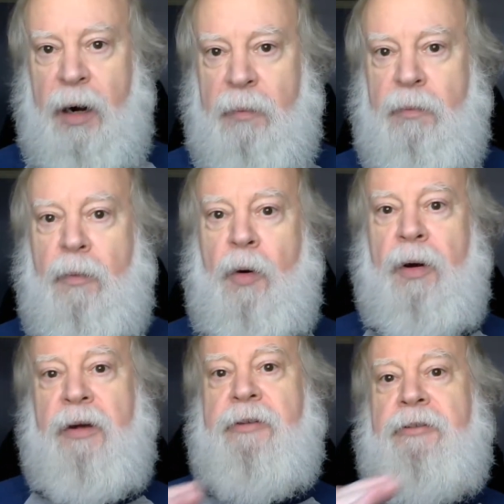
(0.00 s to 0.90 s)
are
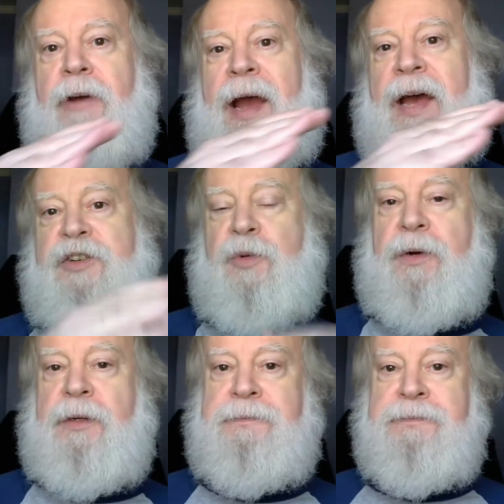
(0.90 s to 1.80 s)
more
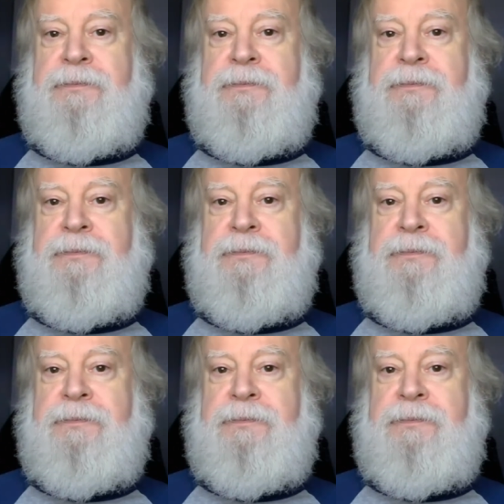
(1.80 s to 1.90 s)
gradual,